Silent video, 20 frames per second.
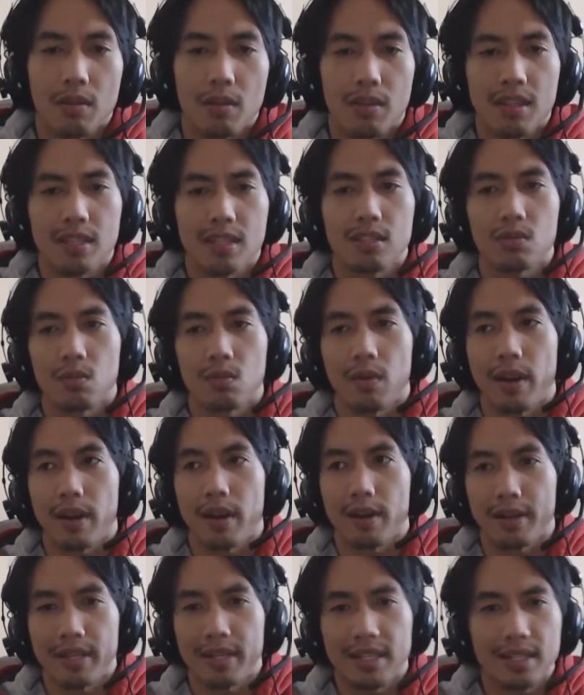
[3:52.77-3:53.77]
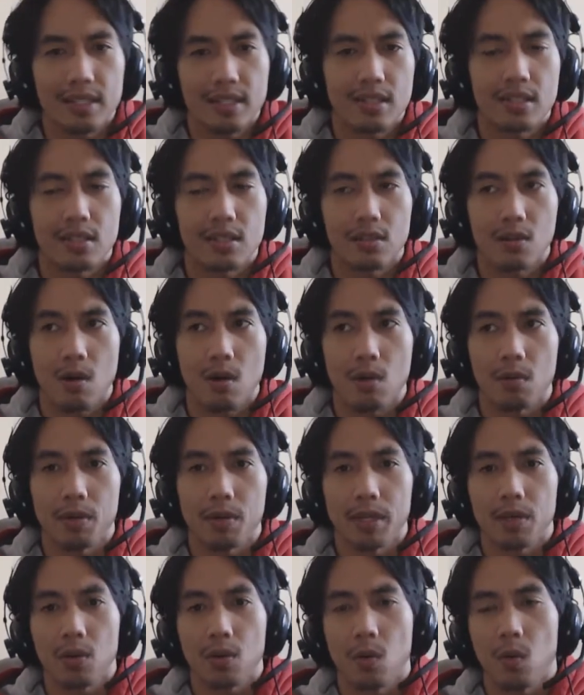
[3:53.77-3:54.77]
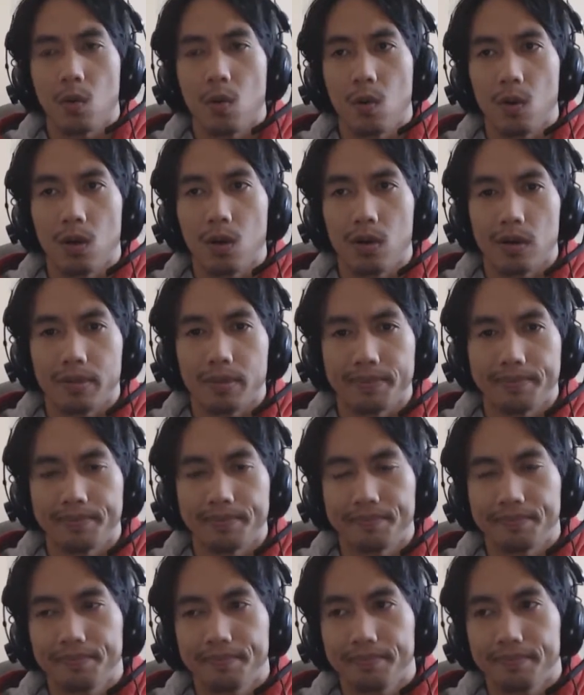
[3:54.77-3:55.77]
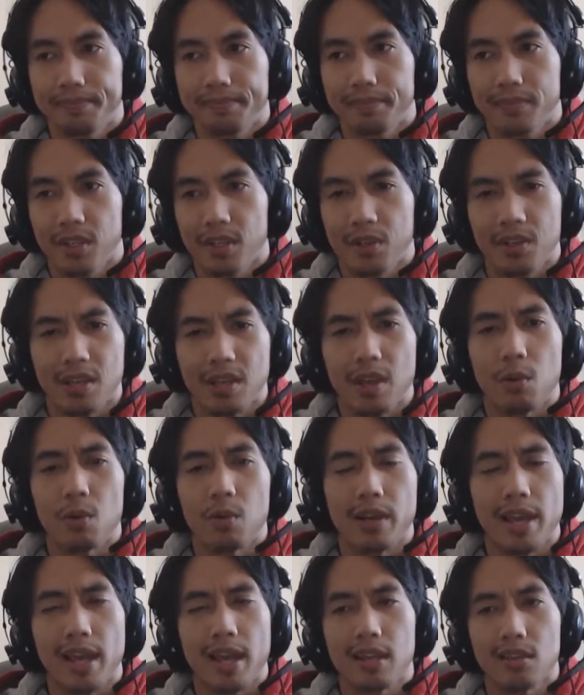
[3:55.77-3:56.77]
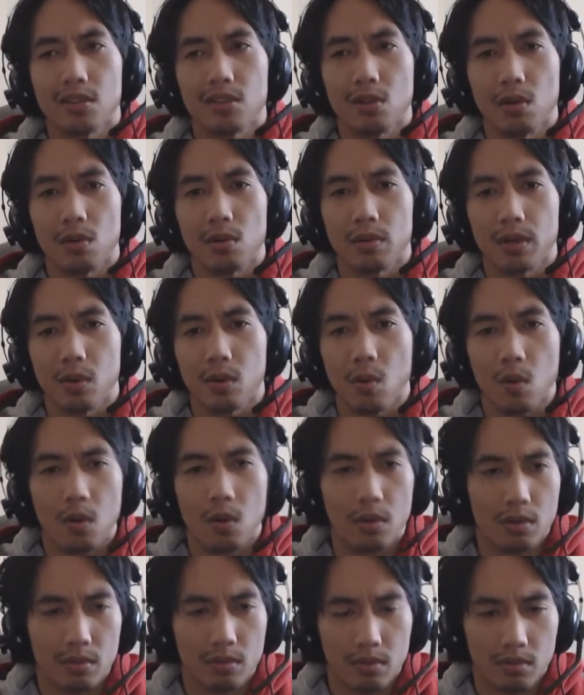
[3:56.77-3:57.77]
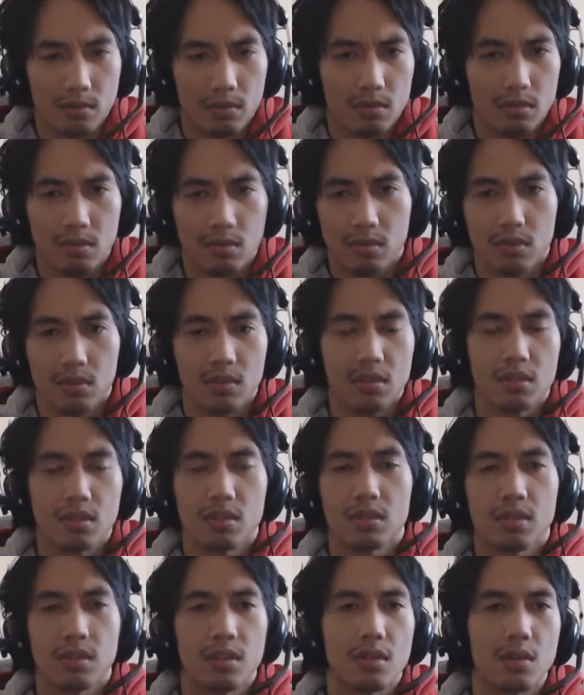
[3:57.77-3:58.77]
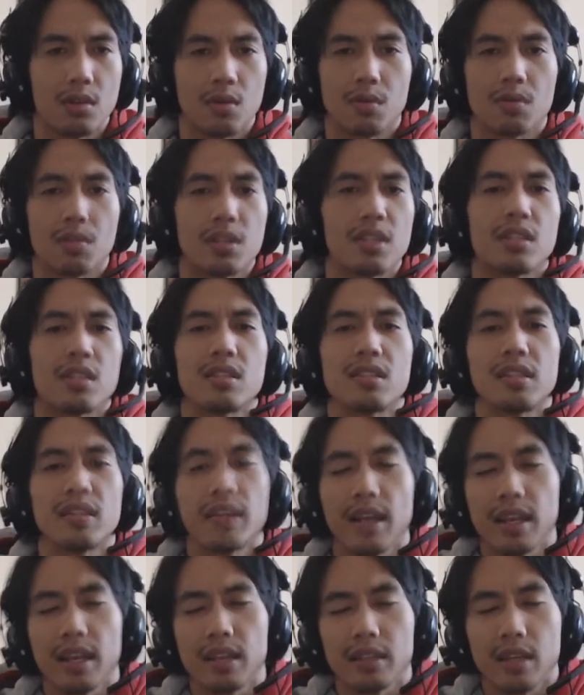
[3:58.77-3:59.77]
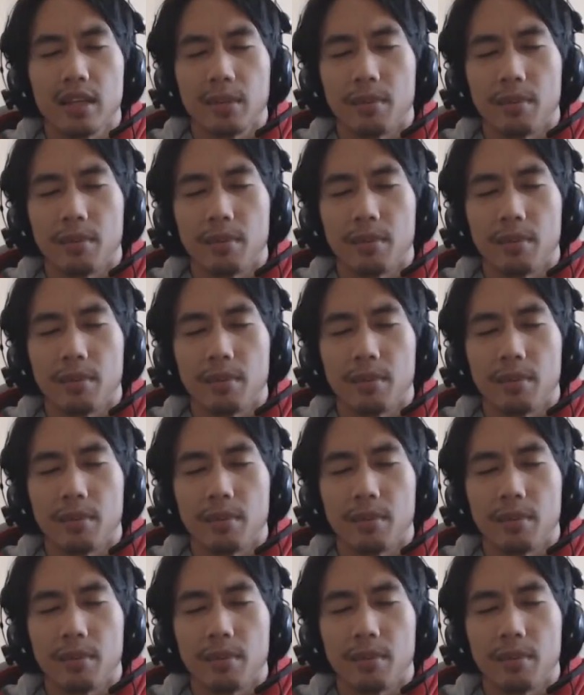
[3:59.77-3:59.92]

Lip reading: this where it is a stall week, or where you had a stall week, or you didn't see any type of